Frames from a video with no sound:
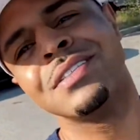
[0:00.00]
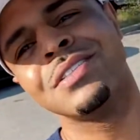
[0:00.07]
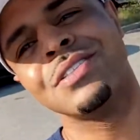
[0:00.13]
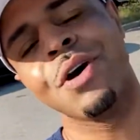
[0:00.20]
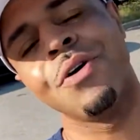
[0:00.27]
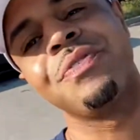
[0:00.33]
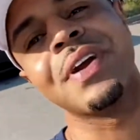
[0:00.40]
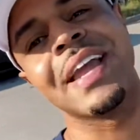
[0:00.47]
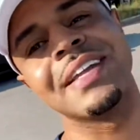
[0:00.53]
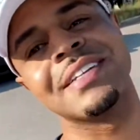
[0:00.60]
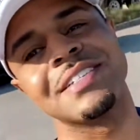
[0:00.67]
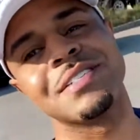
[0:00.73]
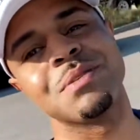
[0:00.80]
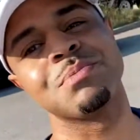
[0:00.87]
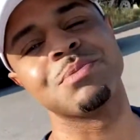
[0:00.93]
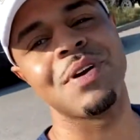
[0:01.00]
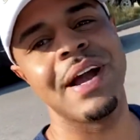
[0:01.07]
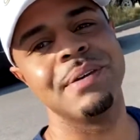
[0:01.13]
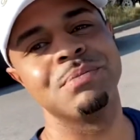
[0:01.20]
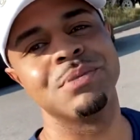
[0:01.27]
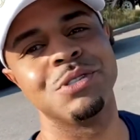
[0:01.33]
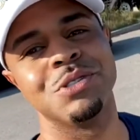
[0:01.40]
Don't forget to
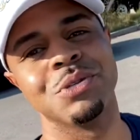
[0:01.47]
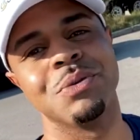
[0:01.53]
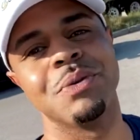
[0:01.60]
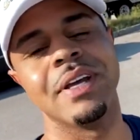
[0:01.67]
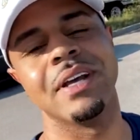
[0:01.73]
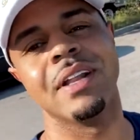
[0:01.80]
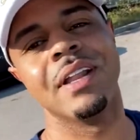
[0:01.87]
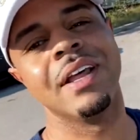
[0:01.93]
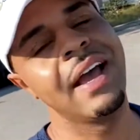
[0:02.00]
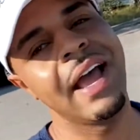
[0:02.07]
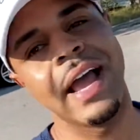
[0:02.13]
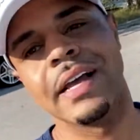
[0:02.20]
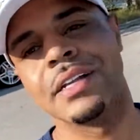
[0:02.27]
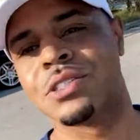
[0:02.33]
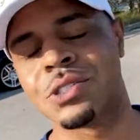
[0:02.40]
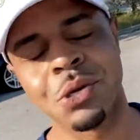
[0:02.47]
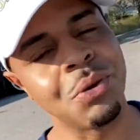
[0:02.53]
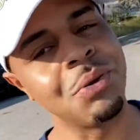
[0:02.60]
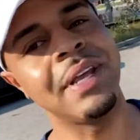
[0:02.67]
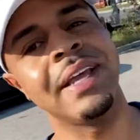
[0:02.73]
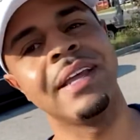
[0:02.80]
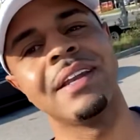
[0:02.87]
subscribe to Drue Hill and
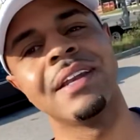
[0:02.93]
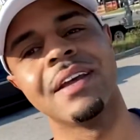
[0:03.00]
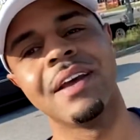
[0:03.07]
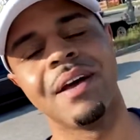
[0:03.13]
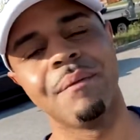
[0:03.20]
tune in,